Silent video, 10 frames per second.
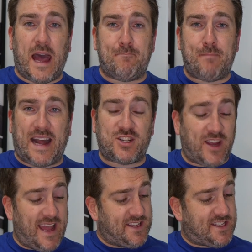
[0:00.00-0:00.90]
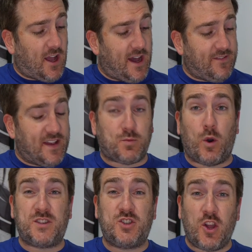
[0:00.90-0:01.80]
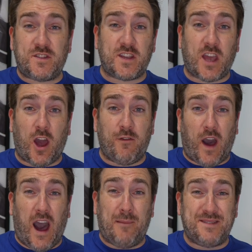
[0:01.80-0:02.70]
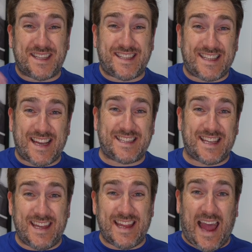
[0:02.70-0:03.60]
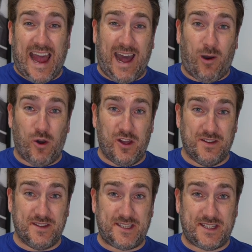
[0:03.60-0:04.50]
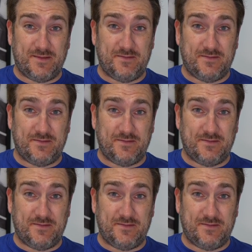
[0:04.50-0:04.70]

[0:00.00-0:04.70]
a battery inside of this, what is good to go for up to sixteen hours.